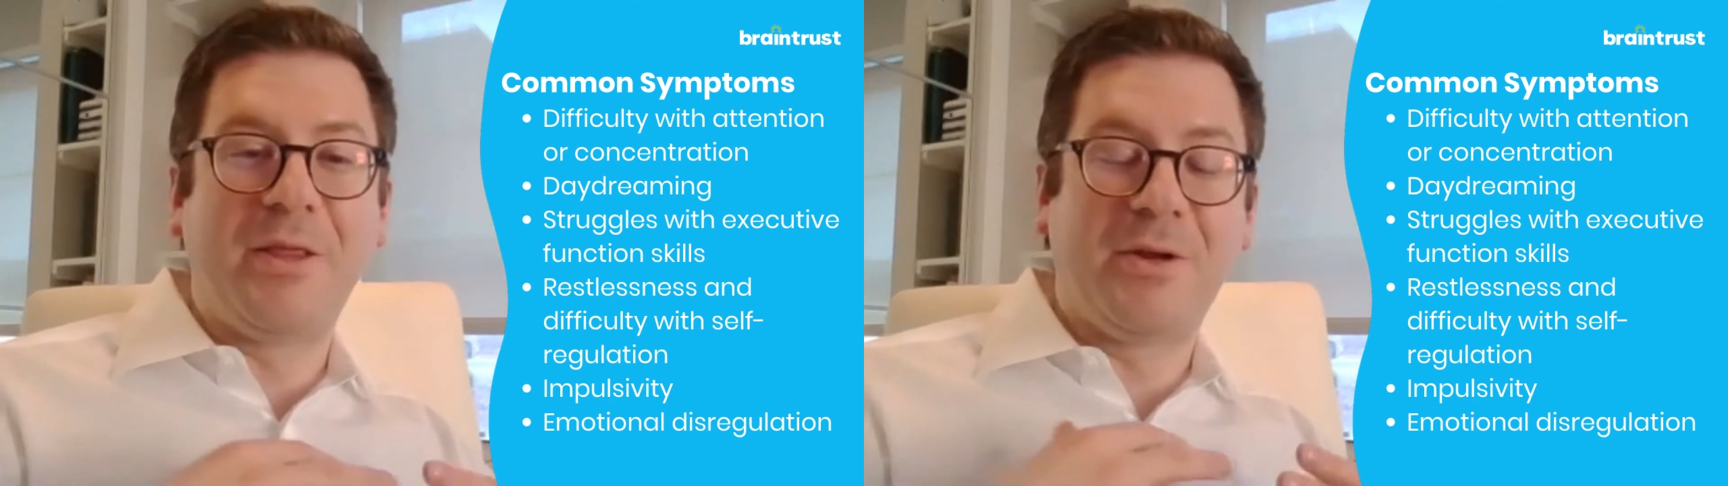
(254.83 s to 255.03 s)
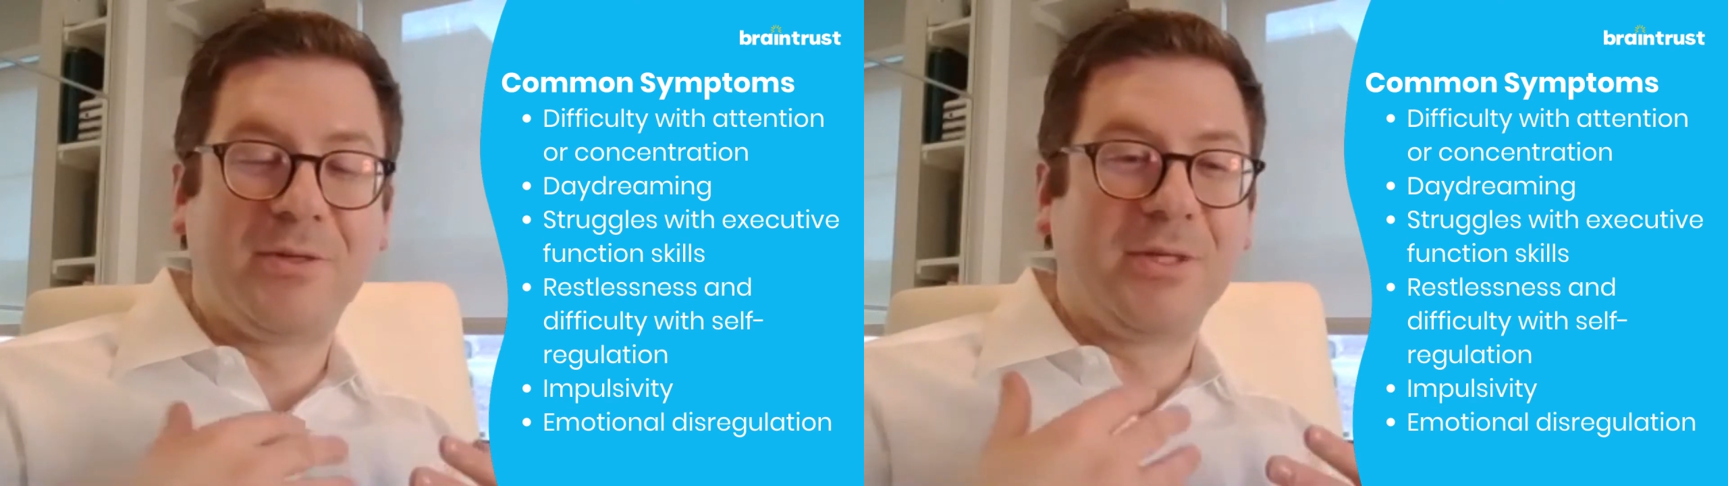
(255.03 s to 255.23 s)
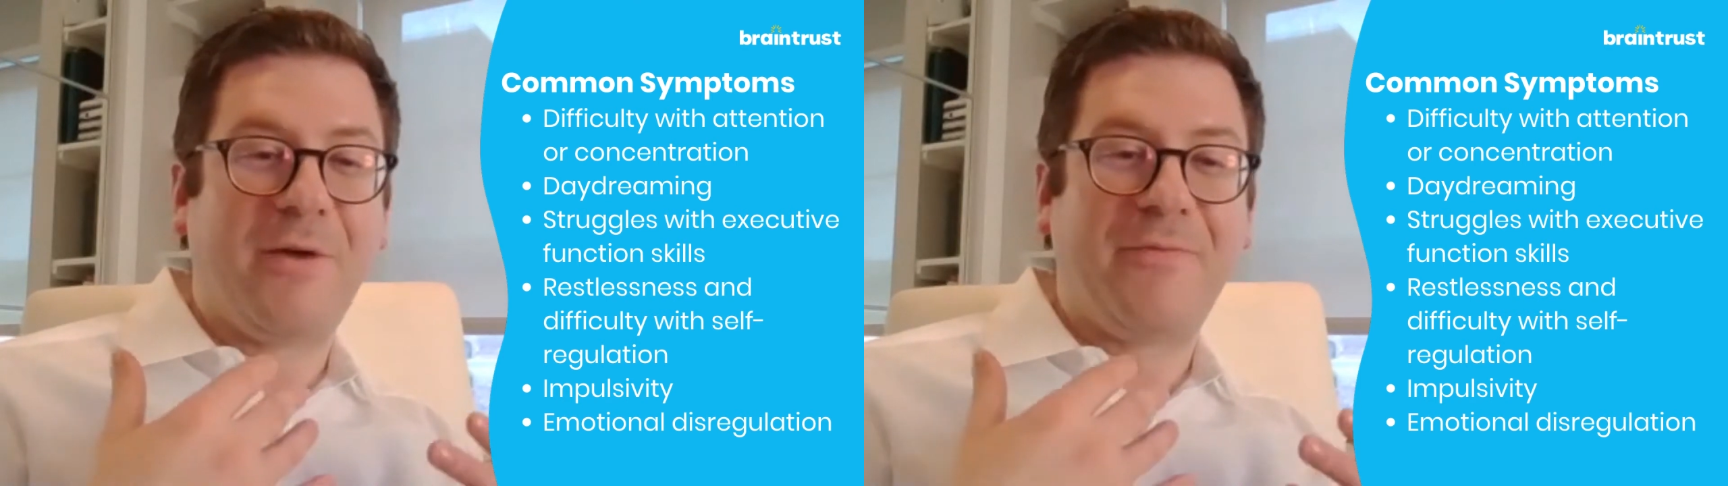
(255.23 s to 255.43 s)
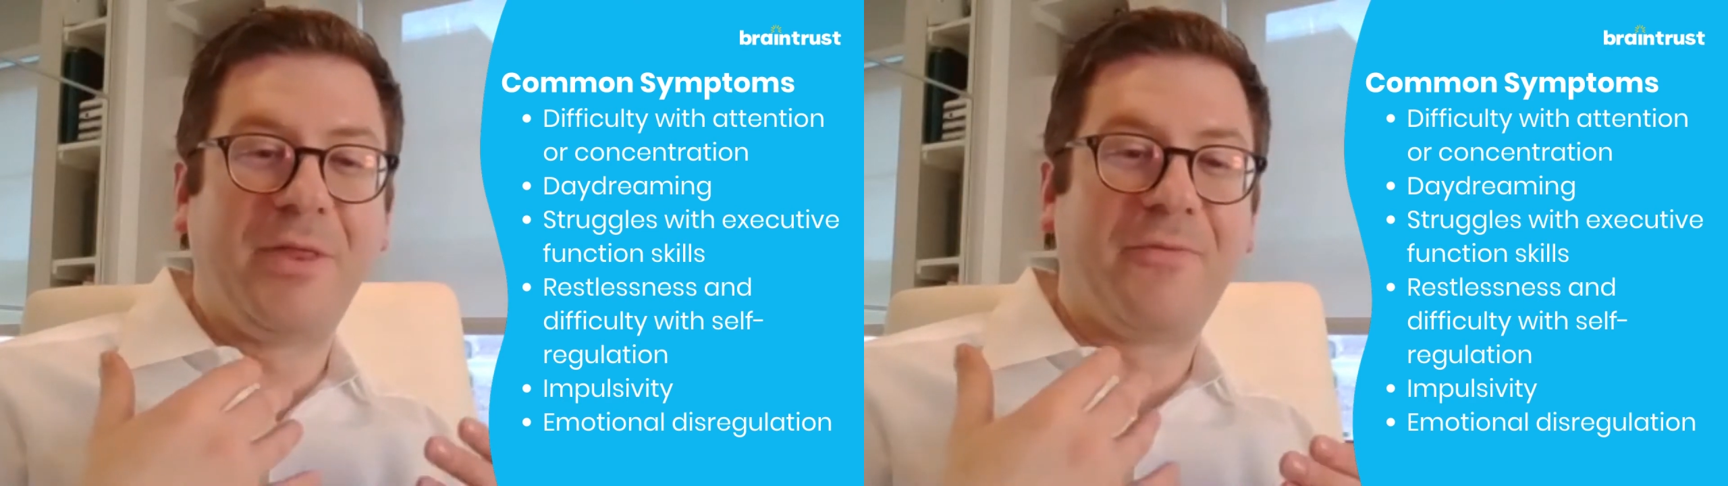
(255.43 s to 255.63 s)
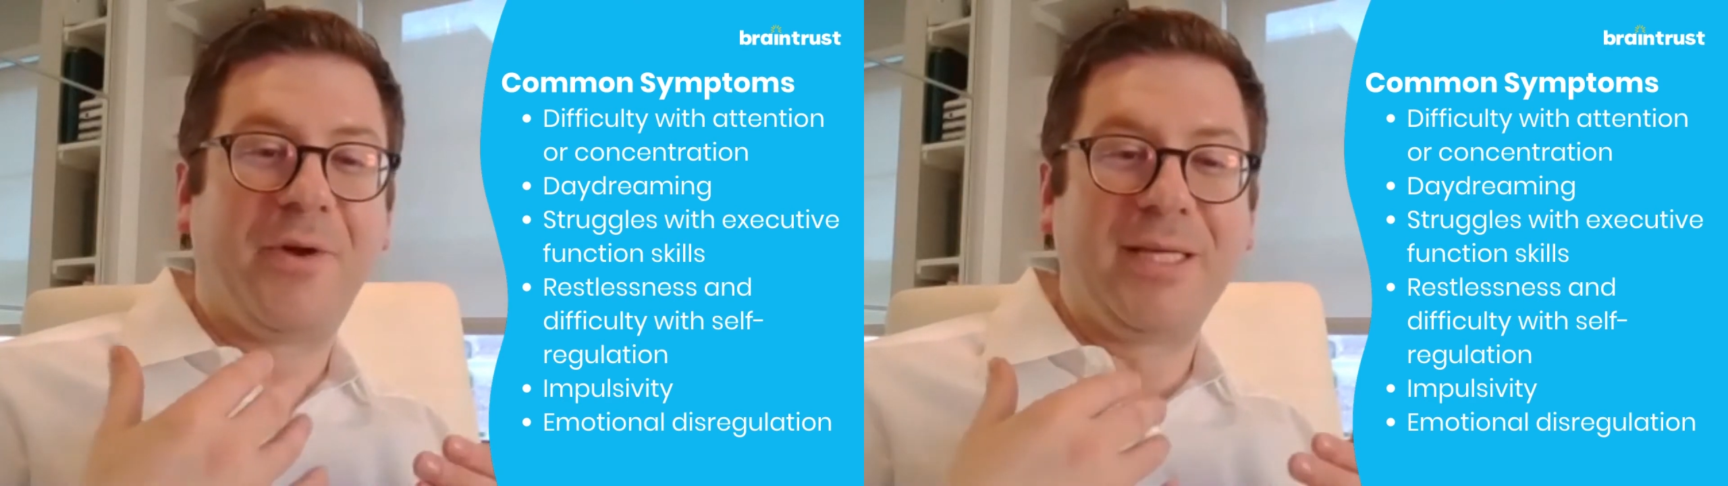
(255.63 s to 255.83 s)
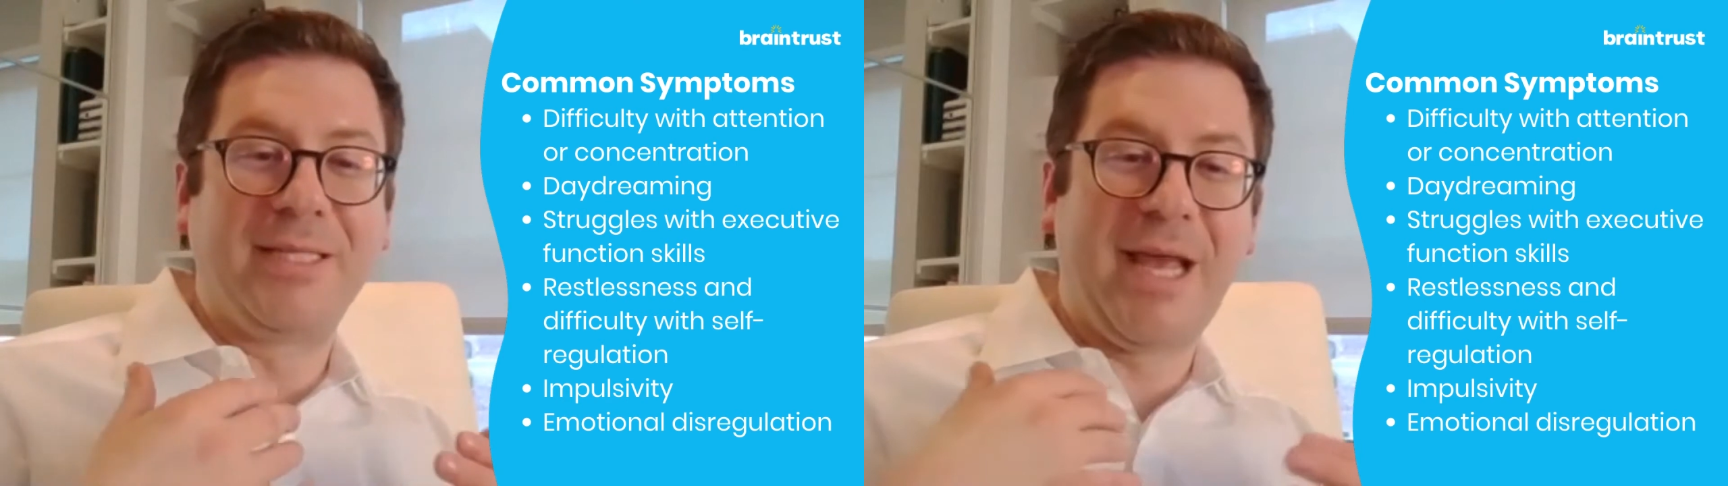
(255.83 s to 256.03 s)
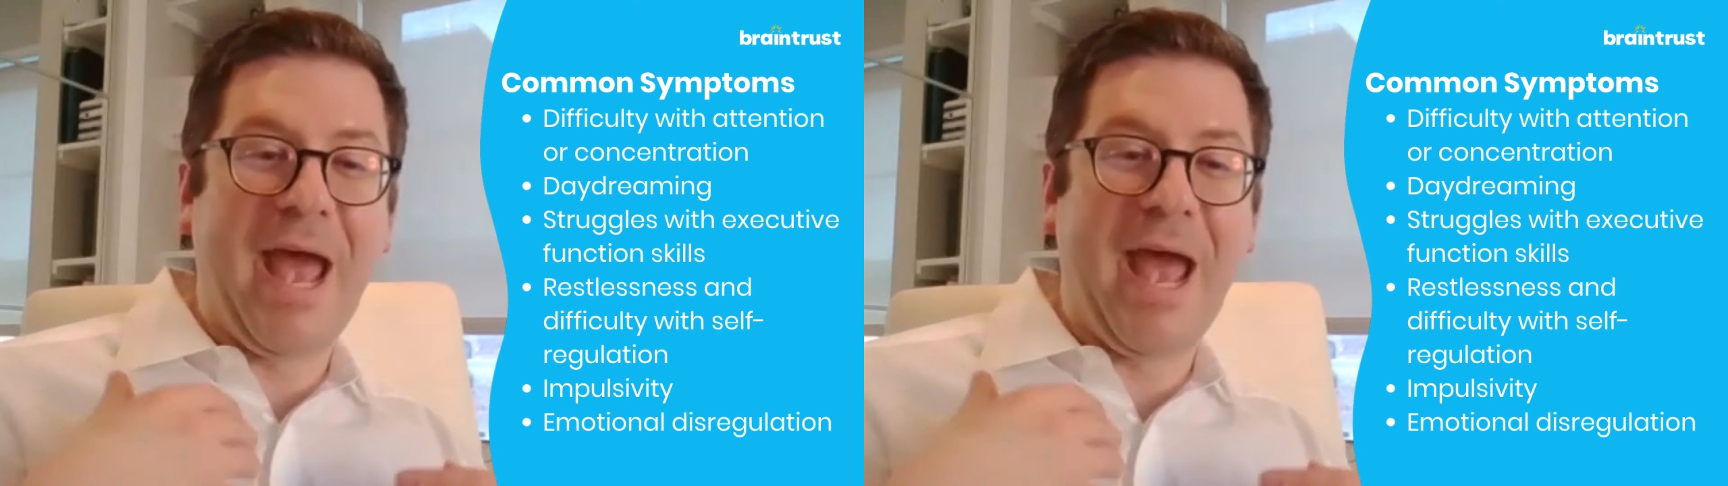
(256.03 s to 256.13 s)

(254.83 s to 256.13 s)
there's often the phrase they